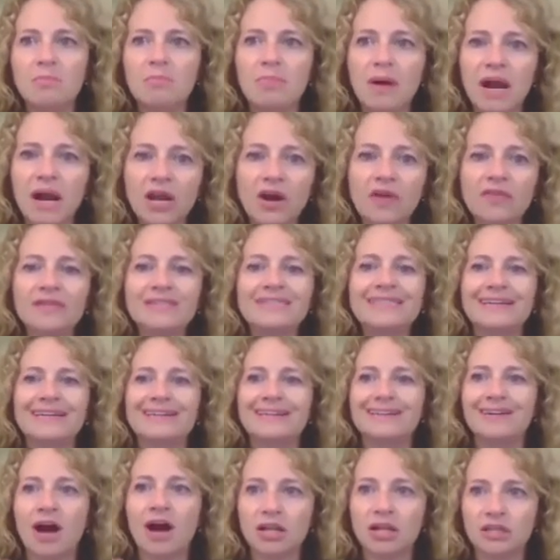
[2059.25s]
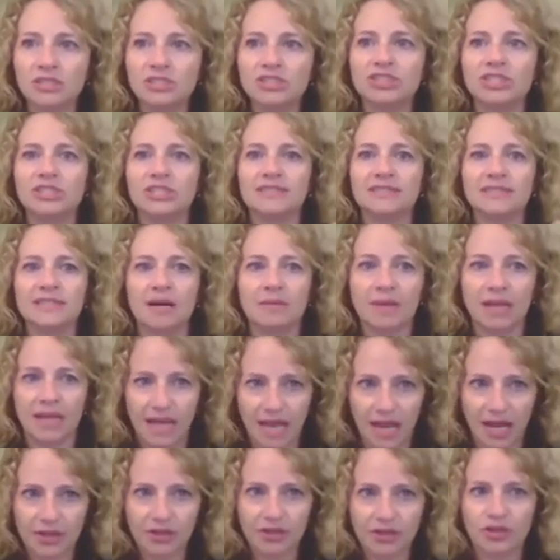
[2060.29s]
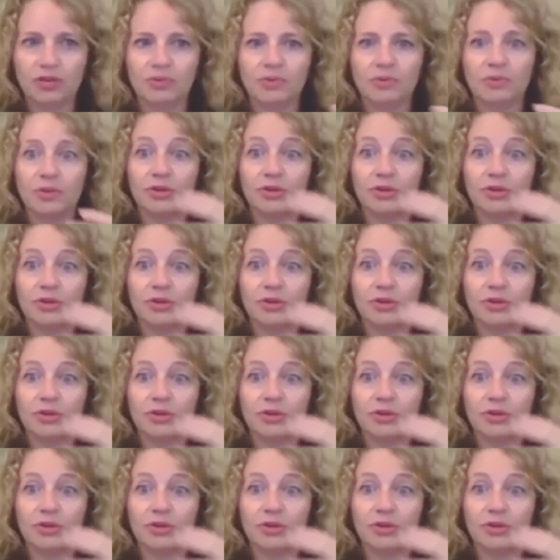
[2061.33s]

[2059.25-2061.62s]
by all the technology that's coming at you and